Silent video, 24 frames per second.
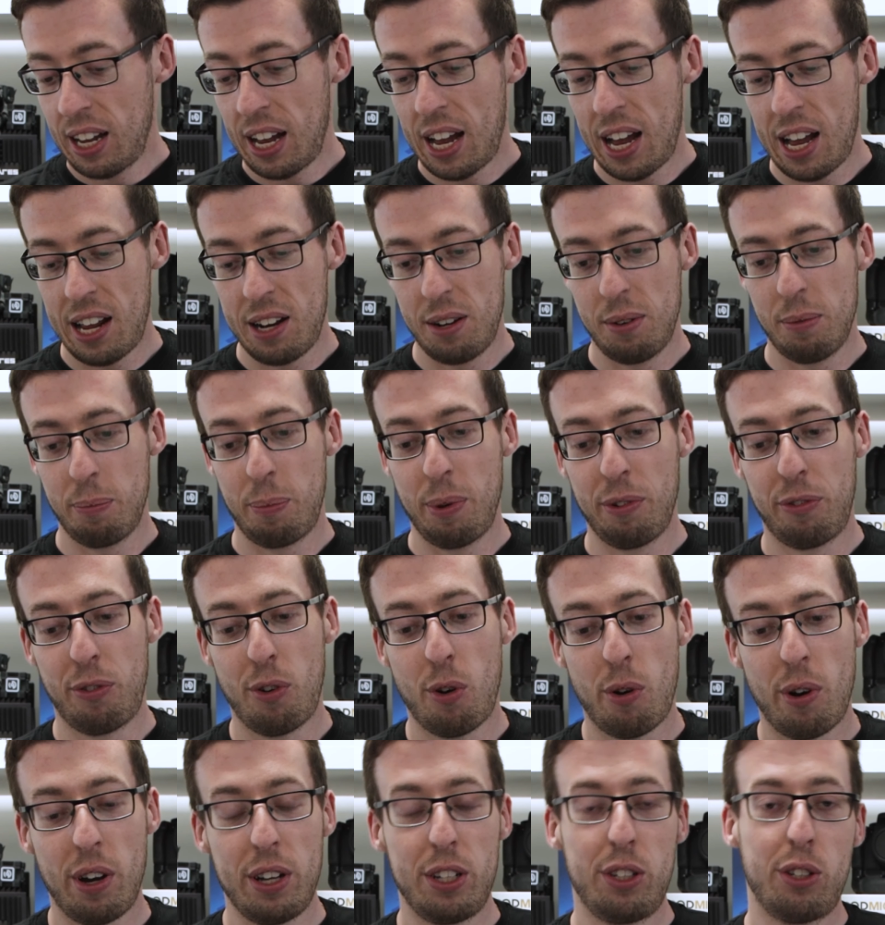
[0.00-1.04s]
And
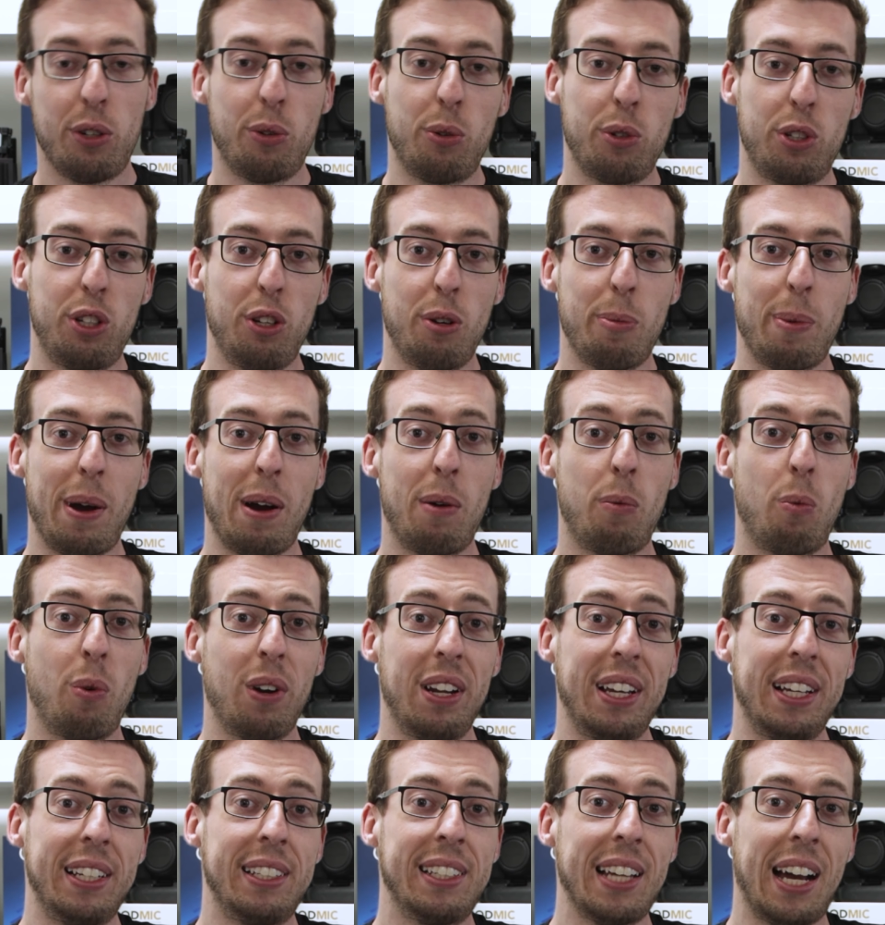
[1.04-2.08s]
before I talk to you about
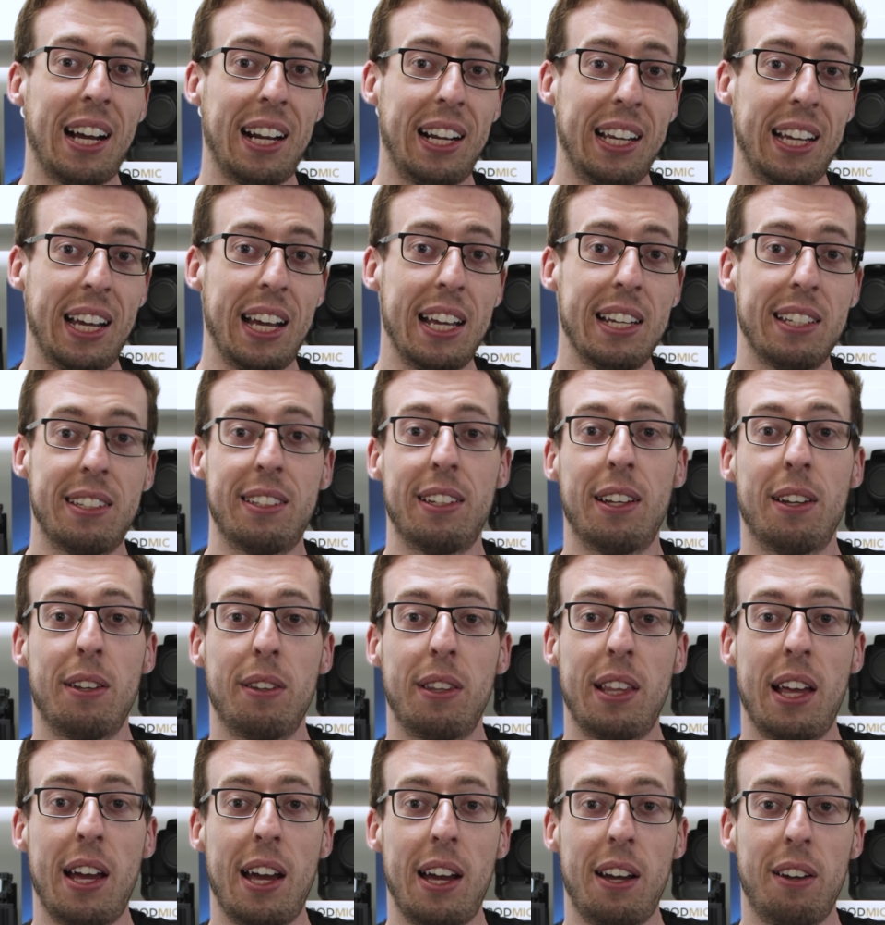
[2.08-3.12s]
what exactly is that
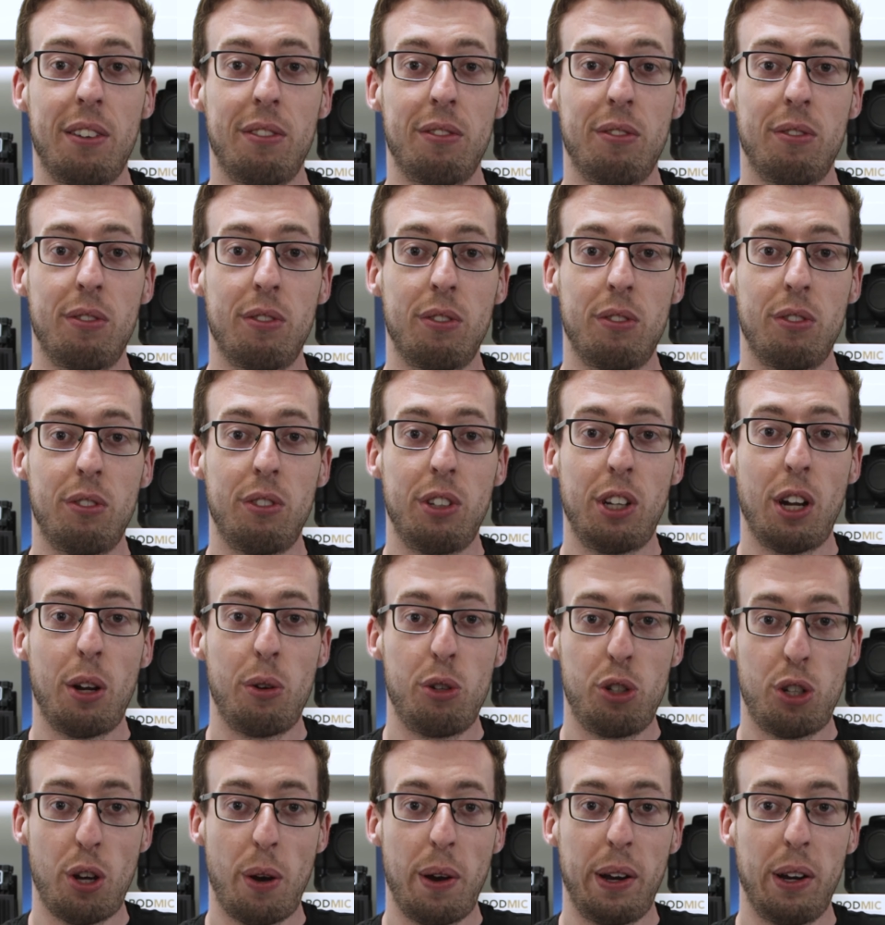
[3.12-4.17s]
they're you know
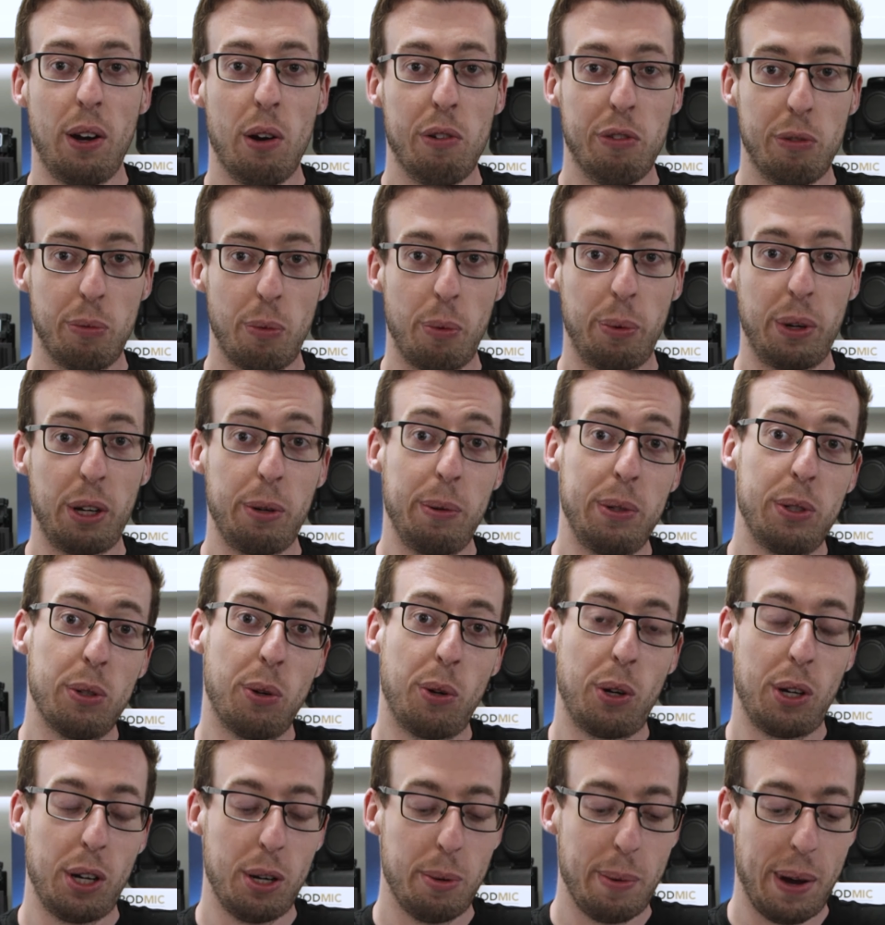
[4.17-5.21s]
showing off and what we're going to be
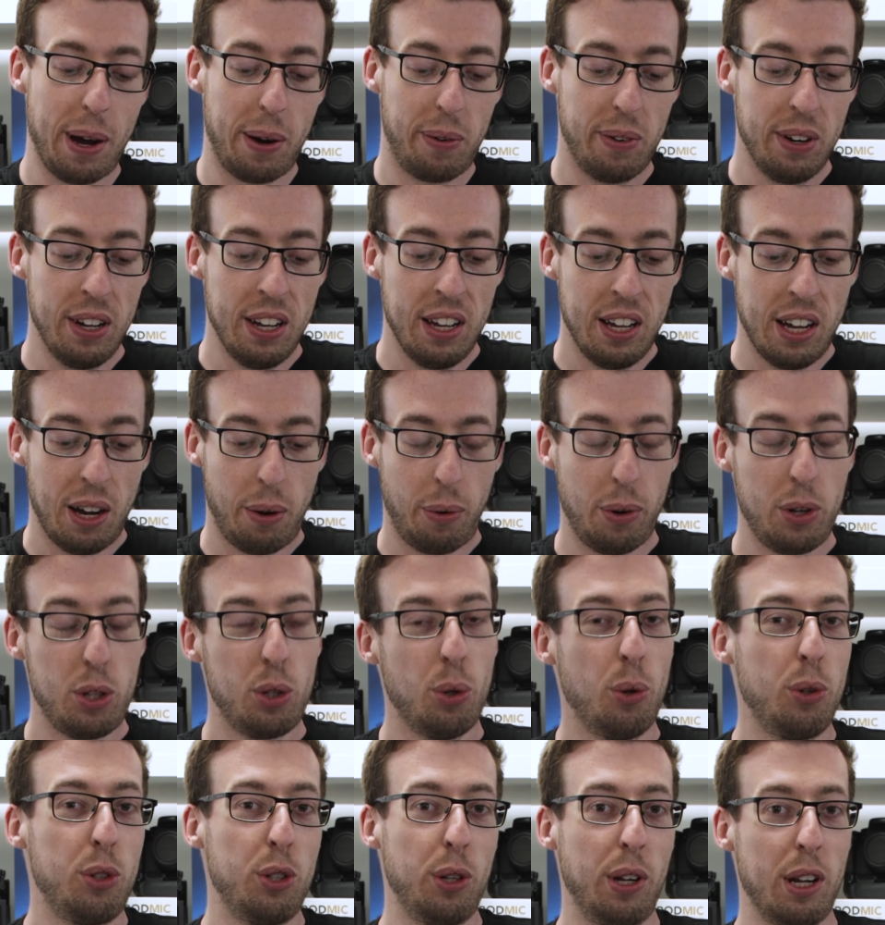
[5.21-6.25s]
talking about, I want
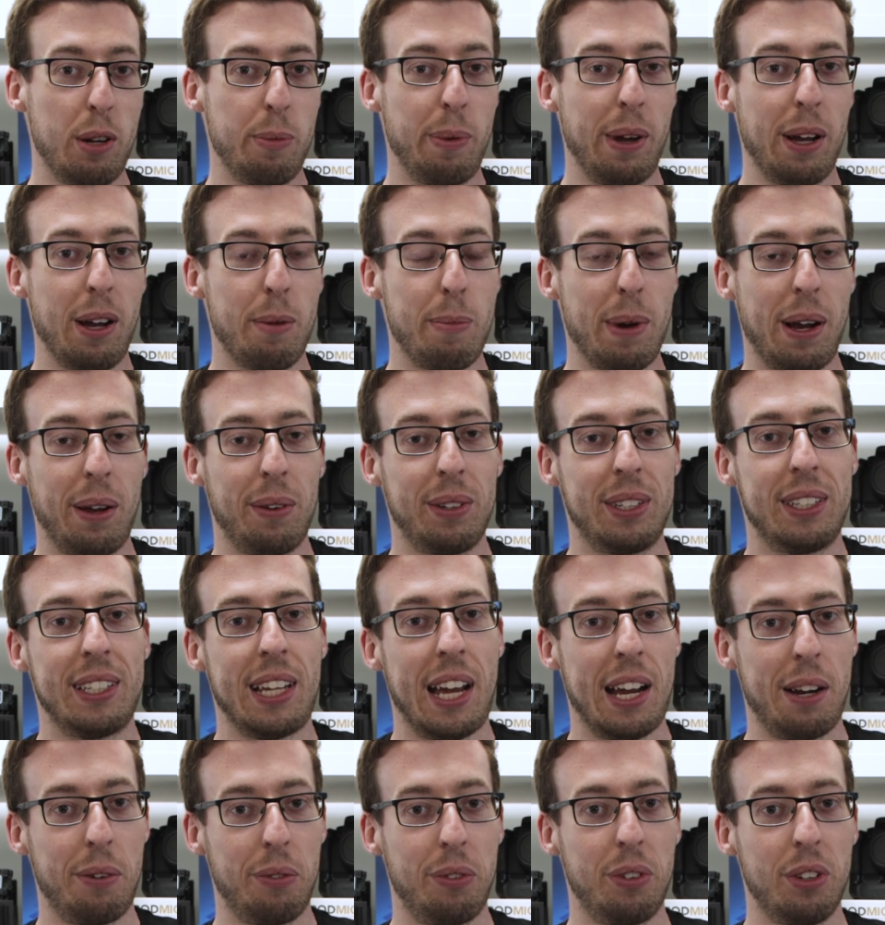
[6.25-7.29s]
to talk to you a little bit about
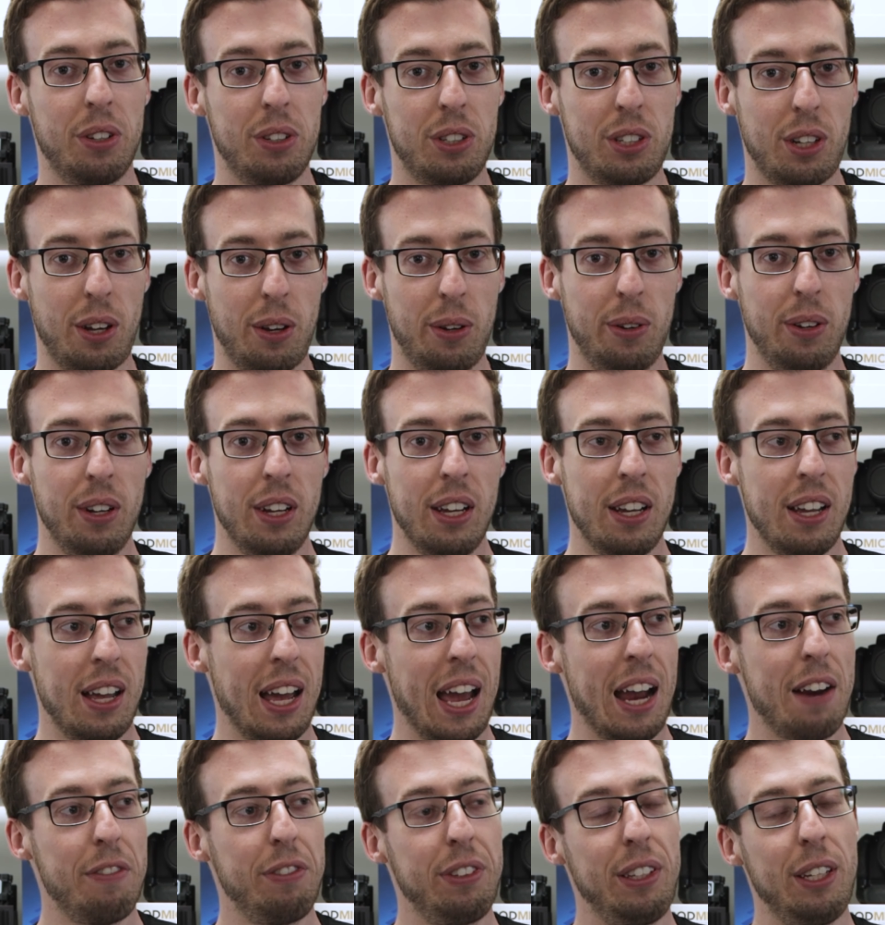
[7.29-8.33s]
sound. So
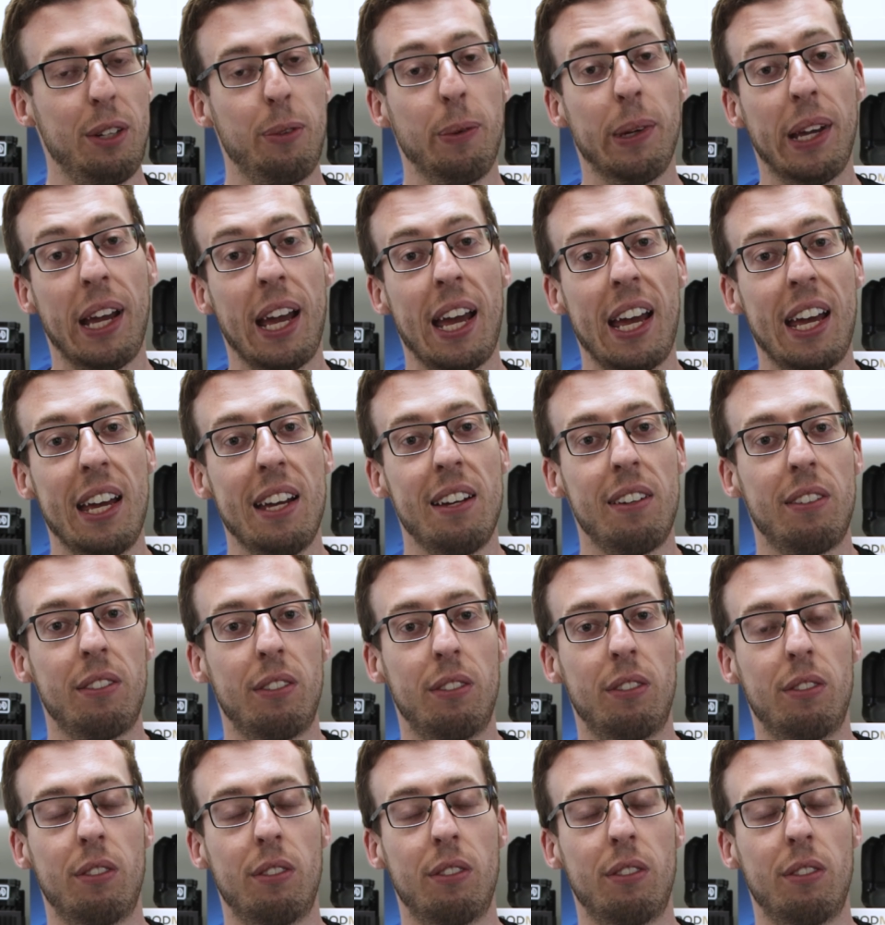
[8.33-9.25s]
everything we hear